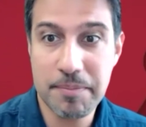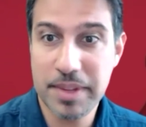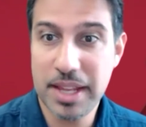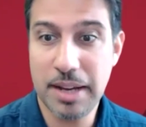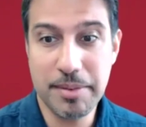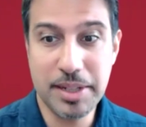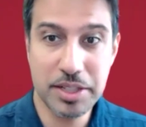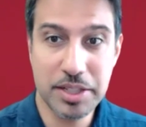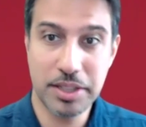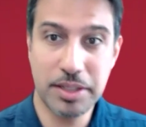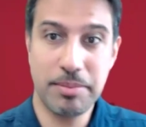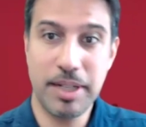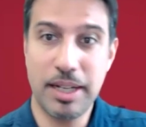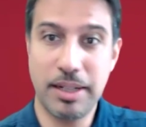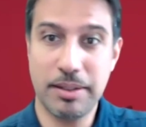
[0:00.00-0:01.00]
I mentioned
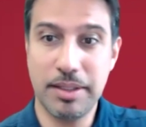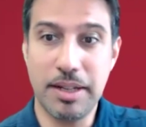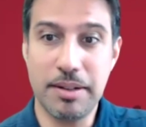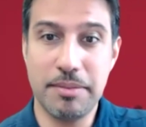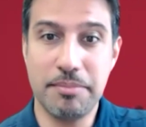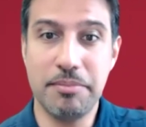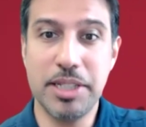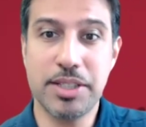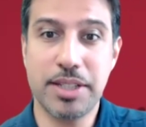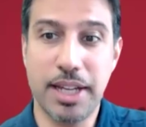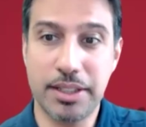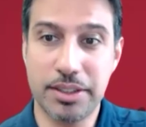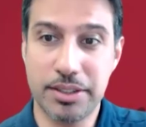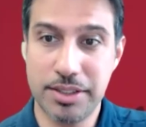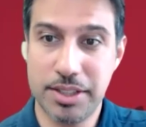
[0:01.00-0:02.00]
about
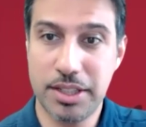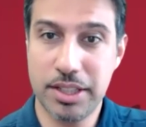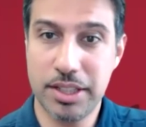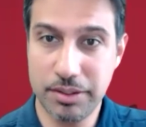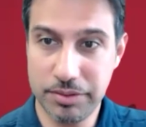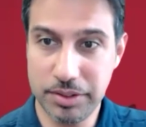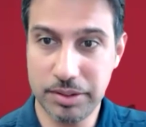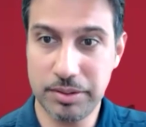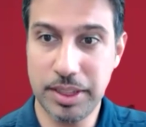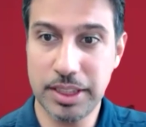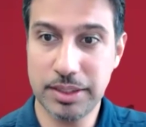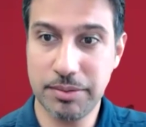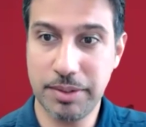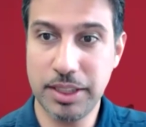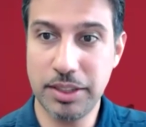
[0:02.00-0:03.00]
mischaracterization of the
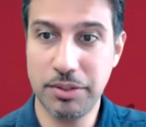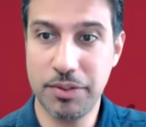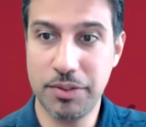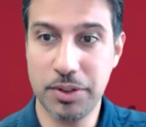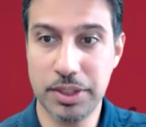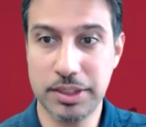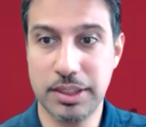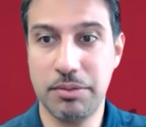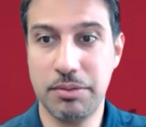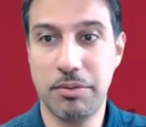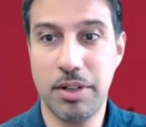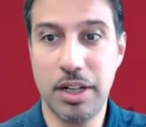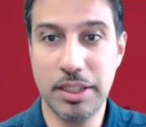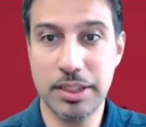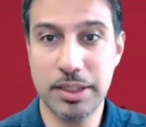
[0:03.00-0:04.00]
risk when you focus on
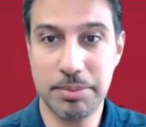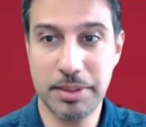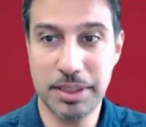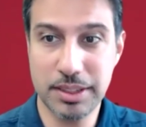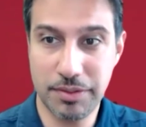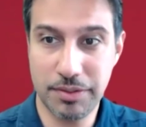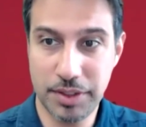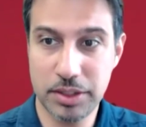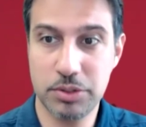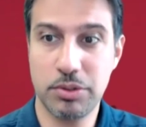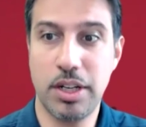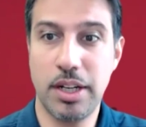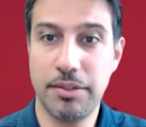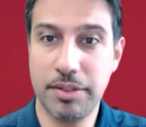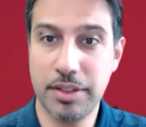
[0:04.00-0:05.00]
one specific
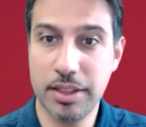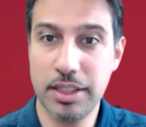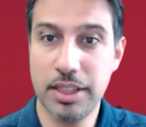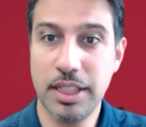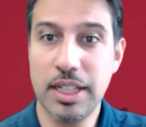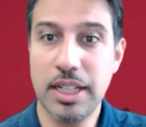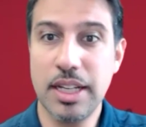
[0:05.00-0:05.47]
driver.